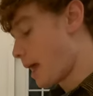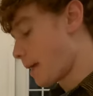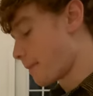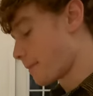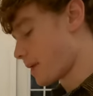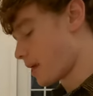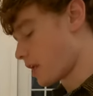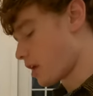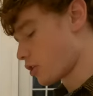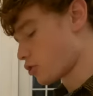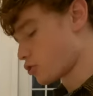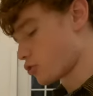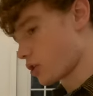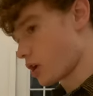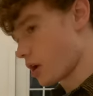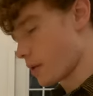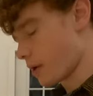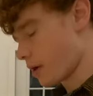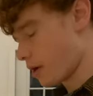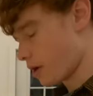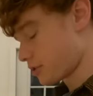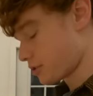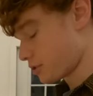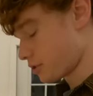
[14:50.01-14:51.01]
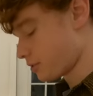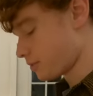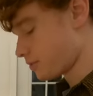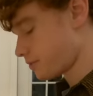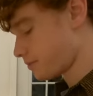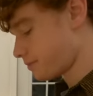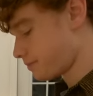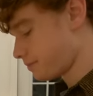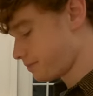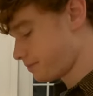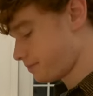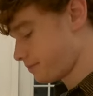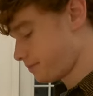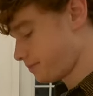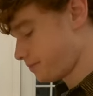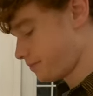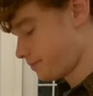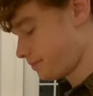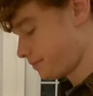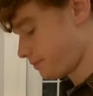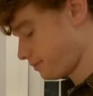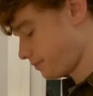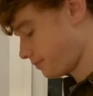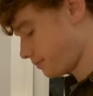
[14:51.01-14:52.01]
piano trio rehearsal.
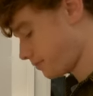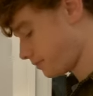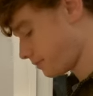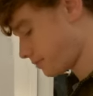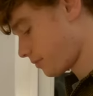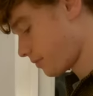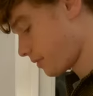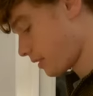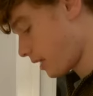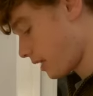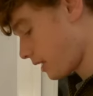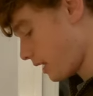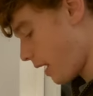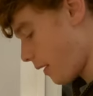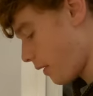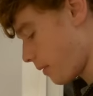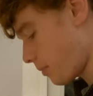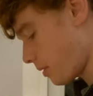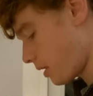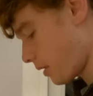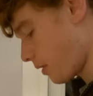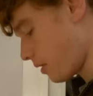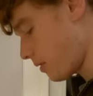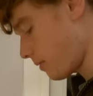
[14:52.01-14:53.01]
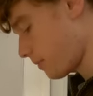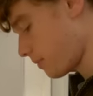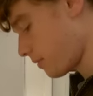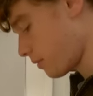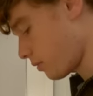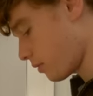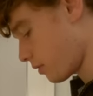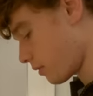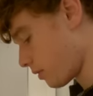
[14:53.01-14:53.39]
Did it go well? Yeah, it went pretty well. What are you